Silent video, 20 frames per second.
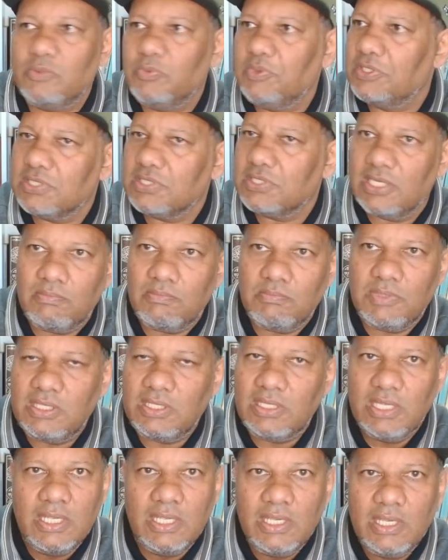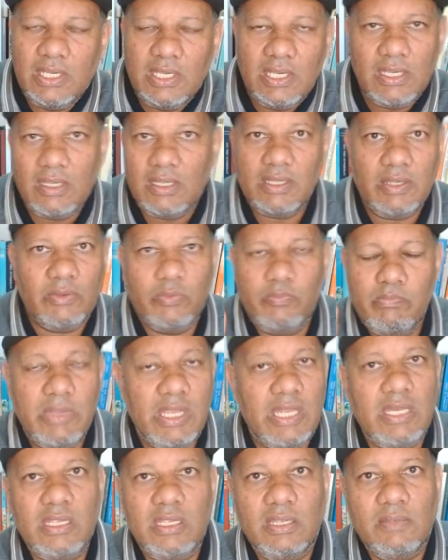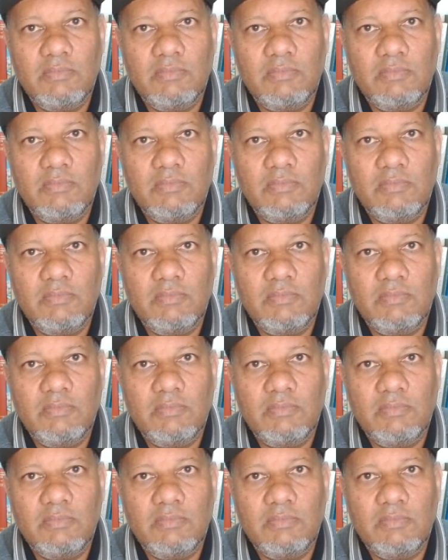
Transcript: which can be many.